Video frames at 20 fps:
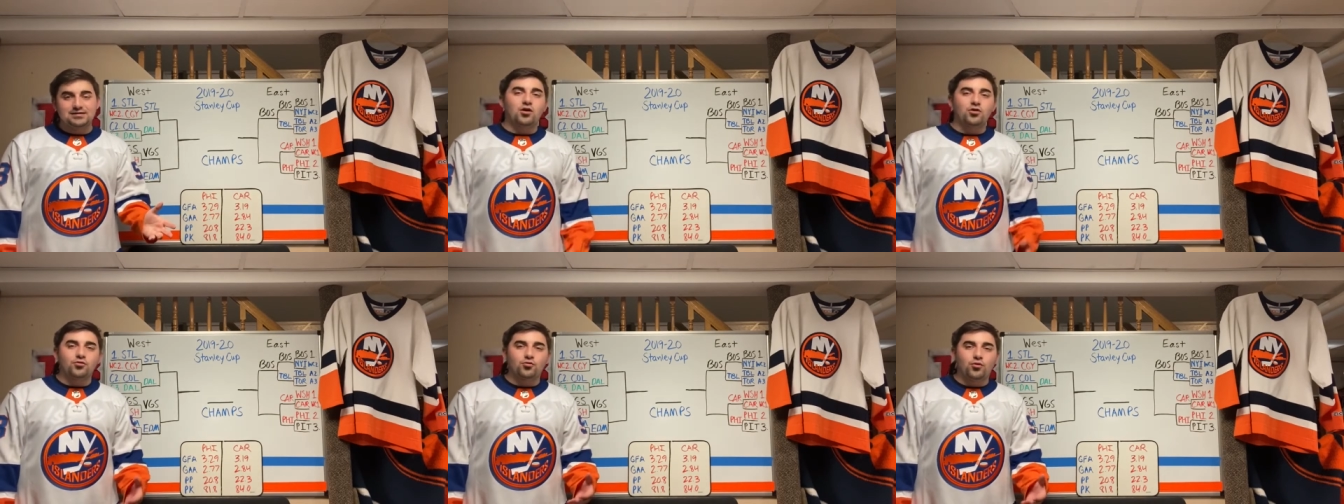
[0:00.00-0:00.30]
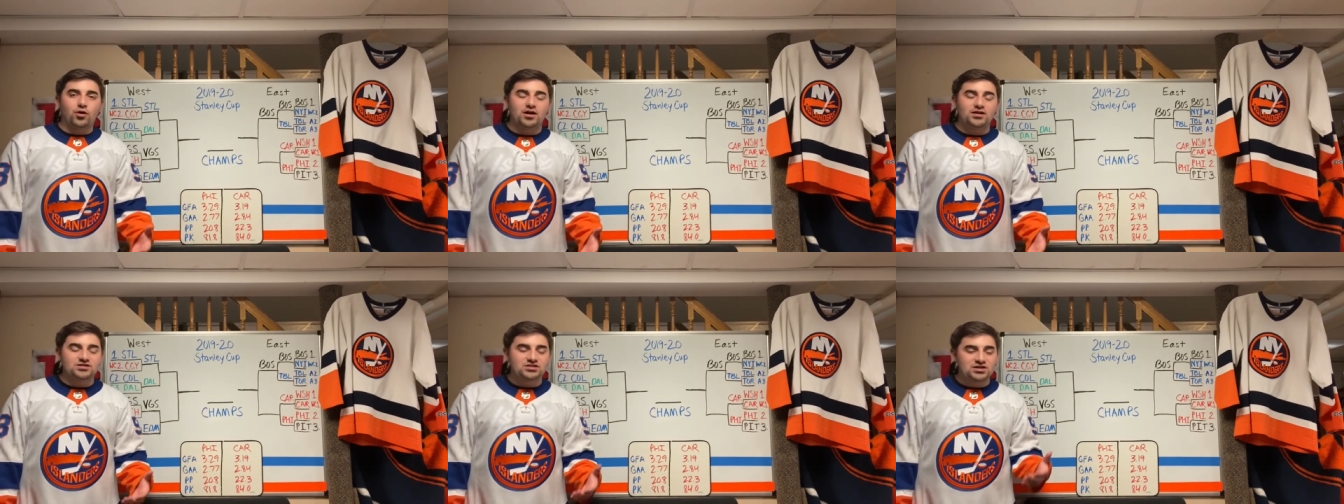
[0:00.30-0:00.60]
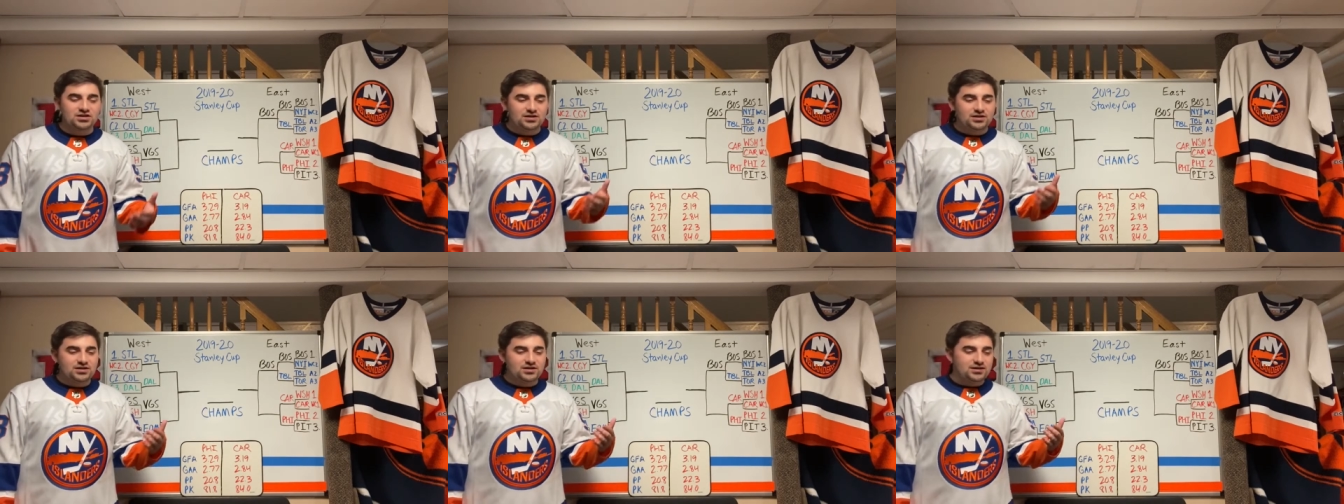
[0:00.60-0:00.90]

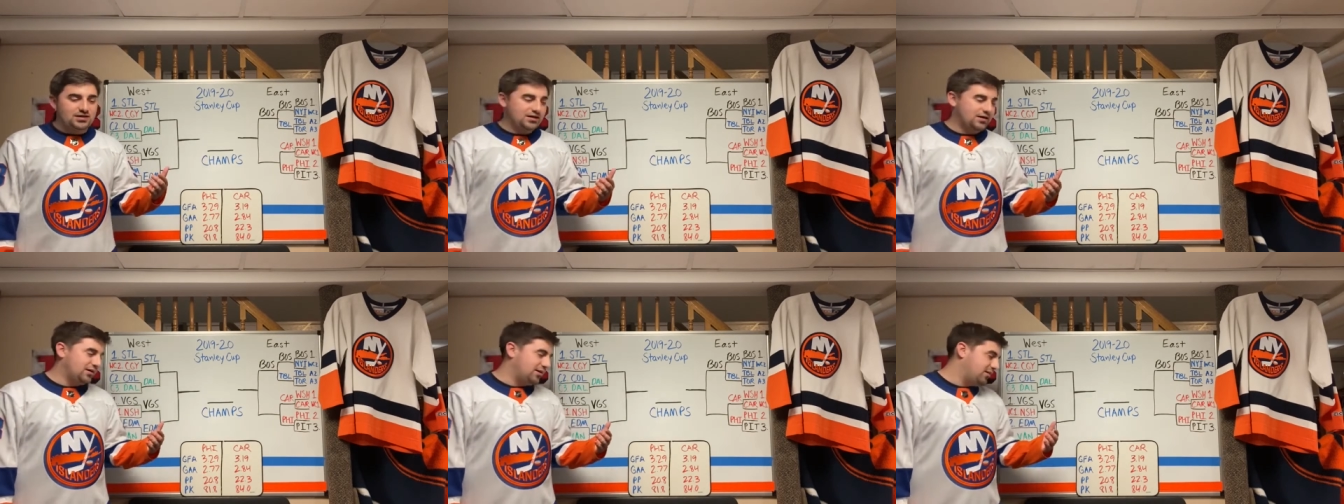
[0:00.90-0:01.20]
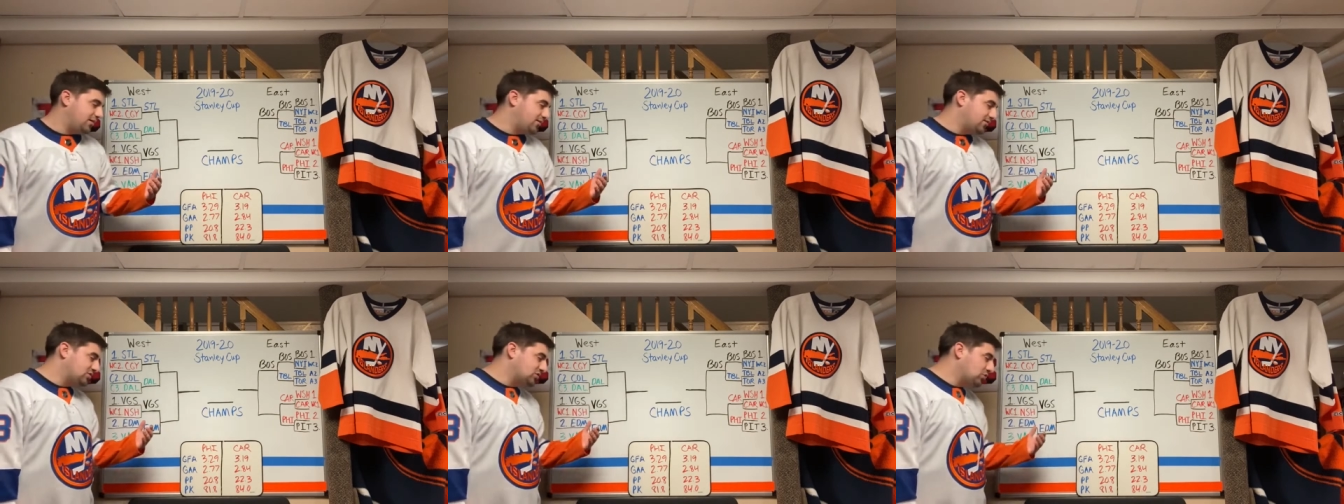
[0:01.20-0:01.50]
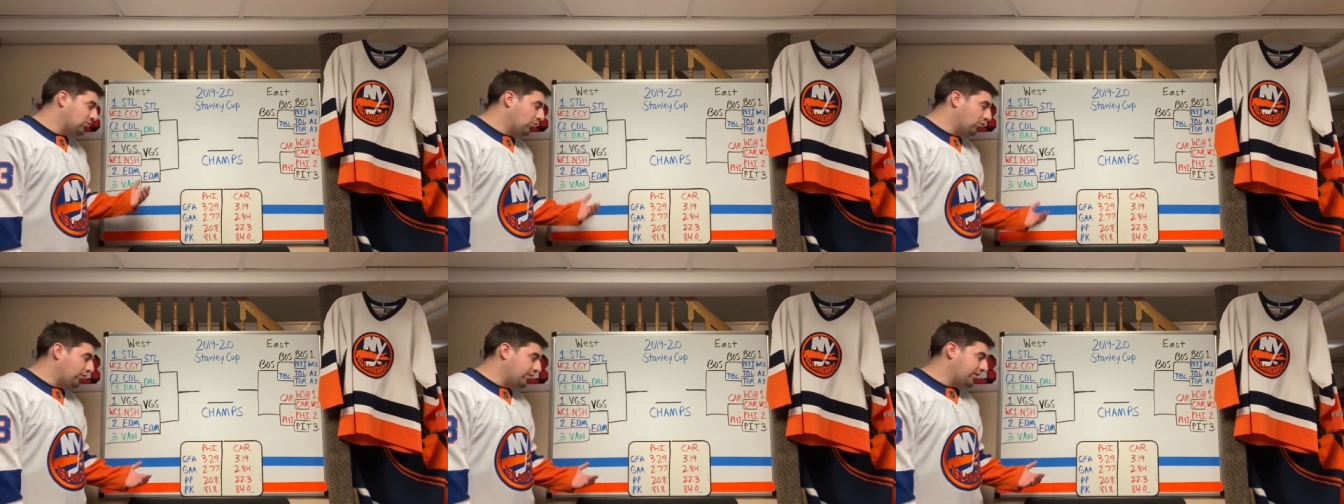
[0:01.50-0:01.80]
Otherwise, uh,
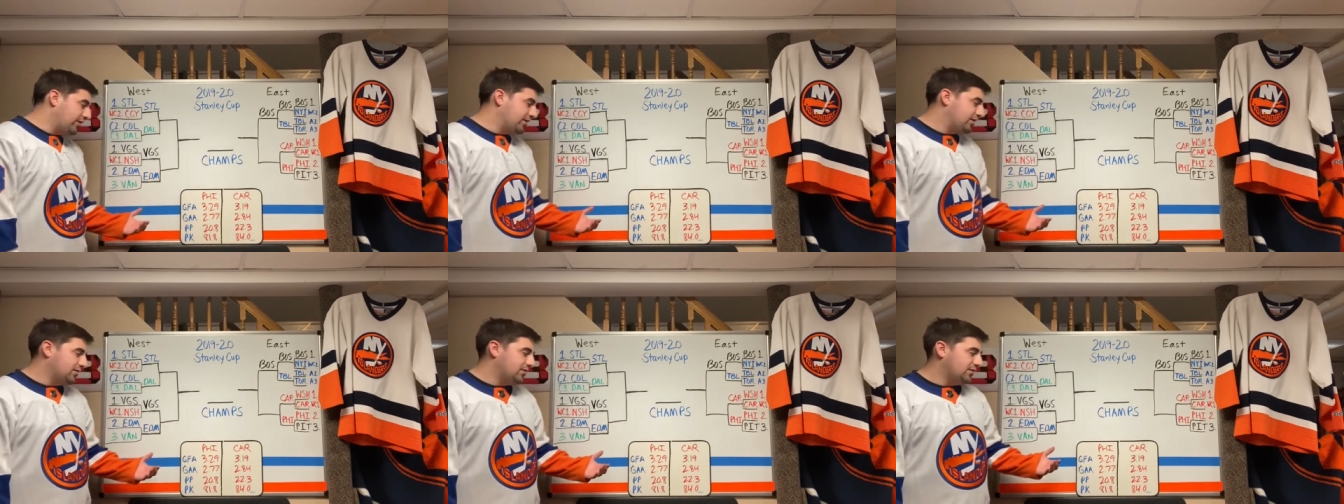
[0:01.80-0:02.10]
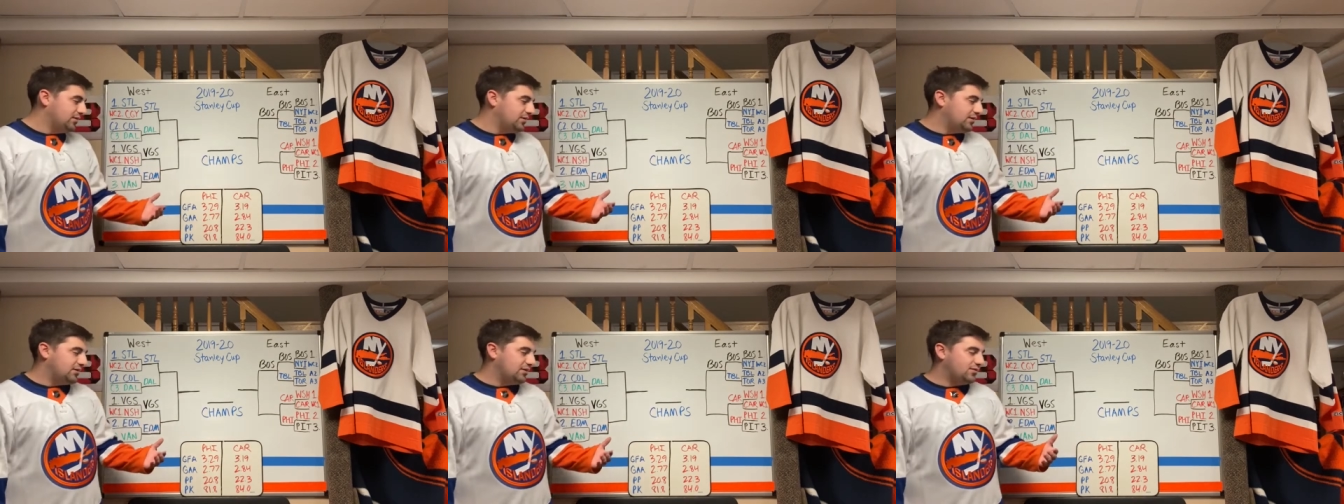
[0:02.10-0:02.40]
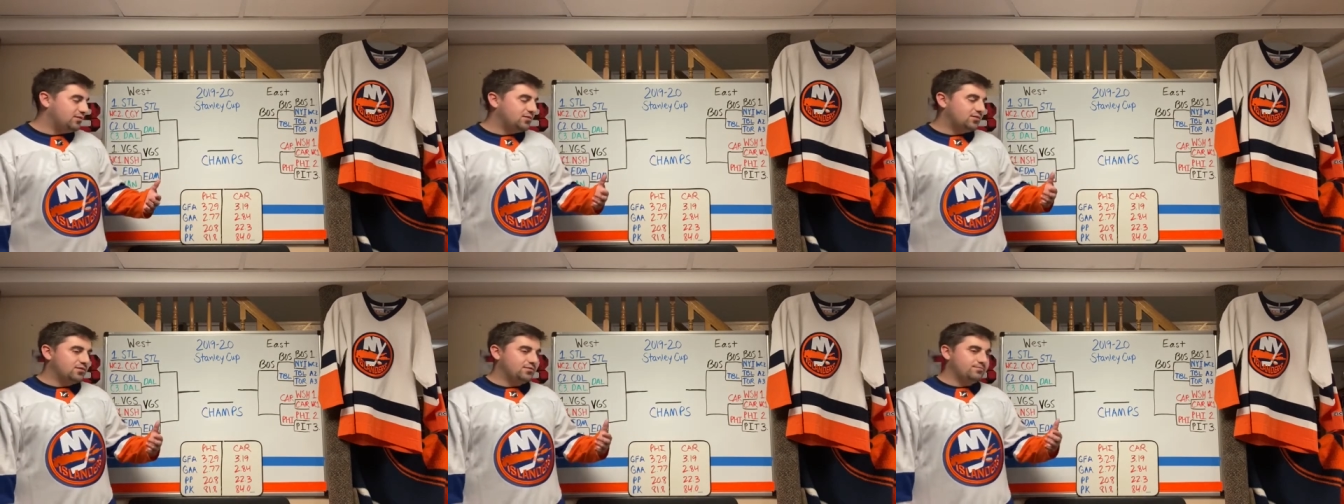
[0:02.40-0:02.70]
scoring
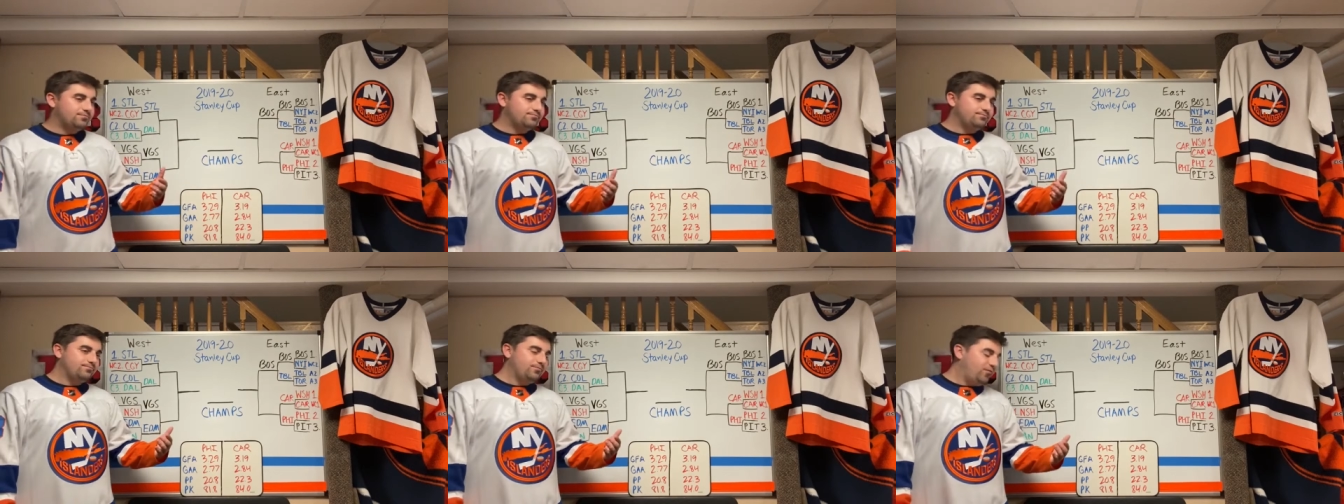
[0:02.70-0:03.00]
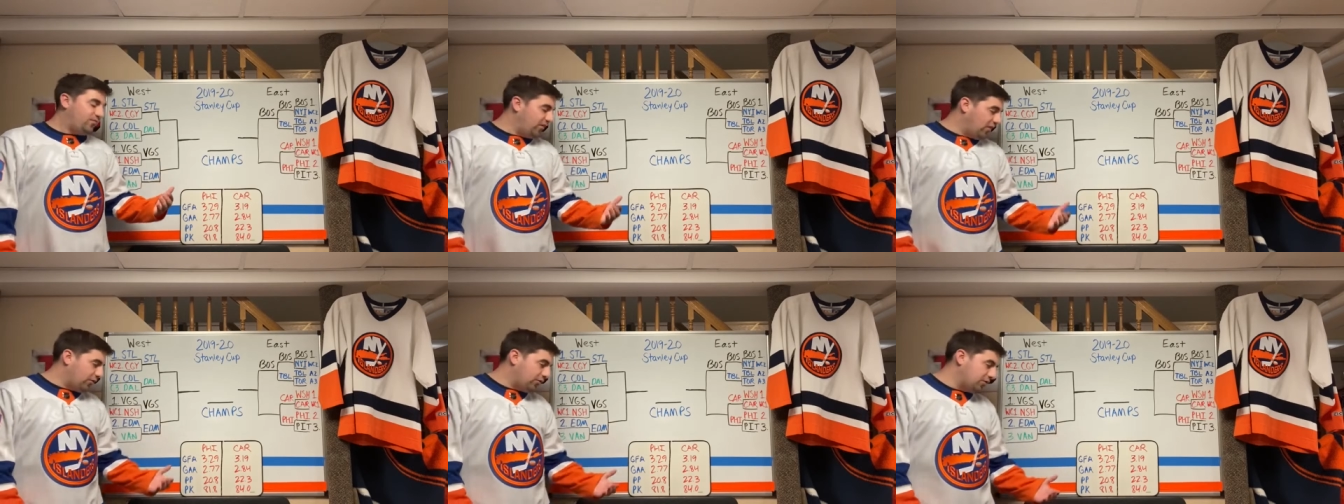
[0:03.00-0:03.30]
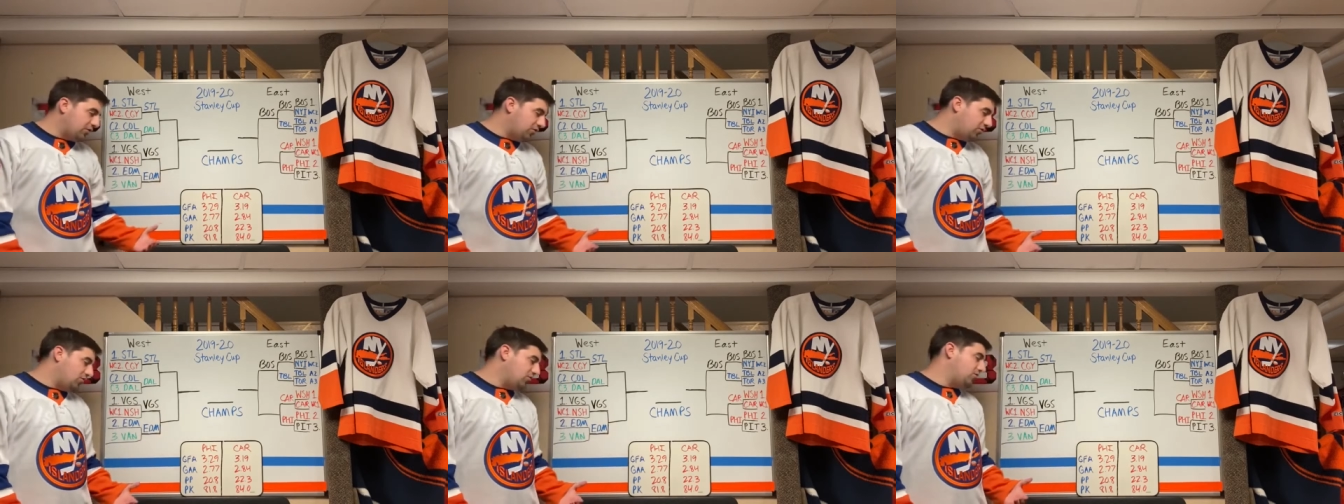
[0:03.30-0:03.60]

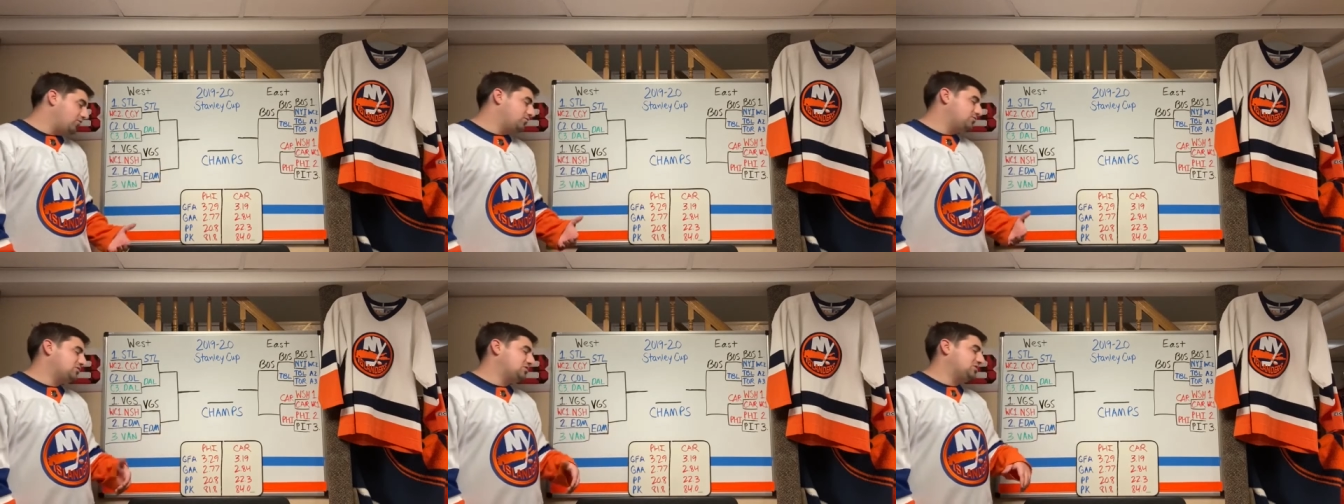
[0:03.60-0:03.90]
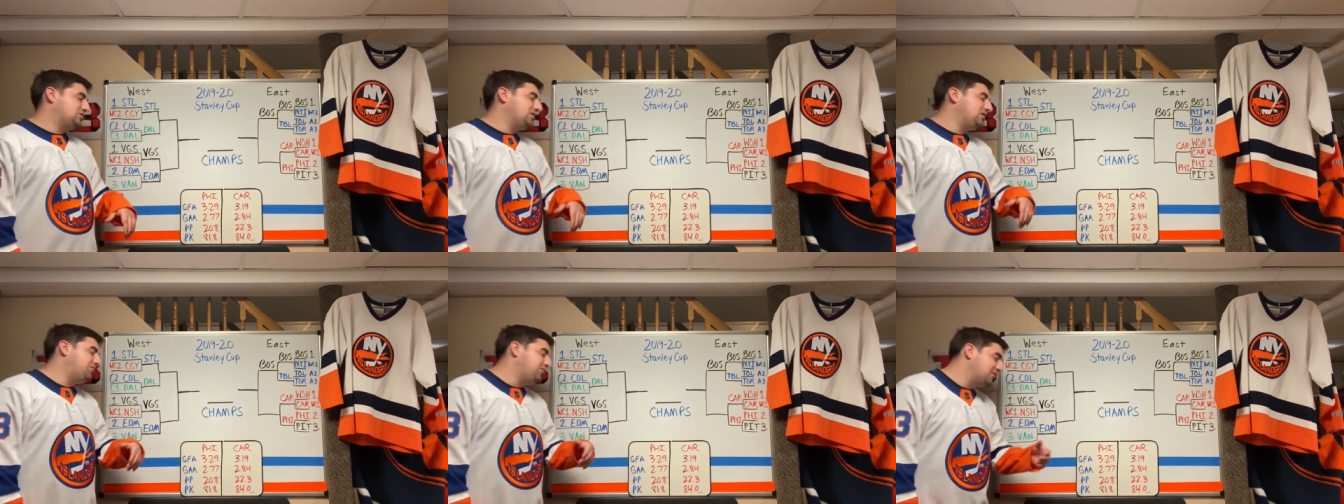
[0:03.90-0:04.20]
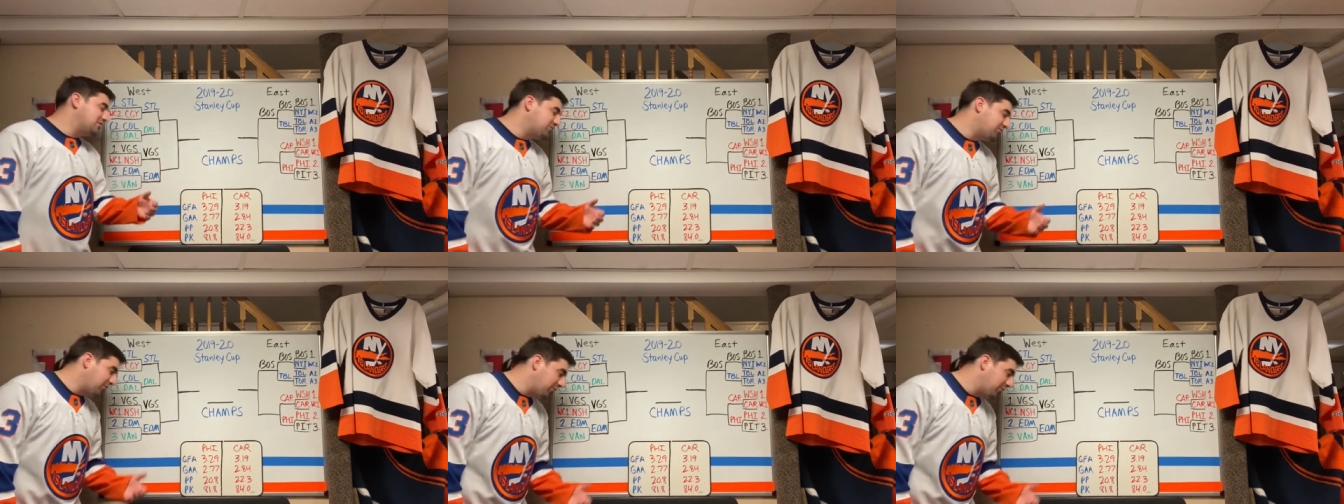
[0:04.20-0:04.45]
very close, defense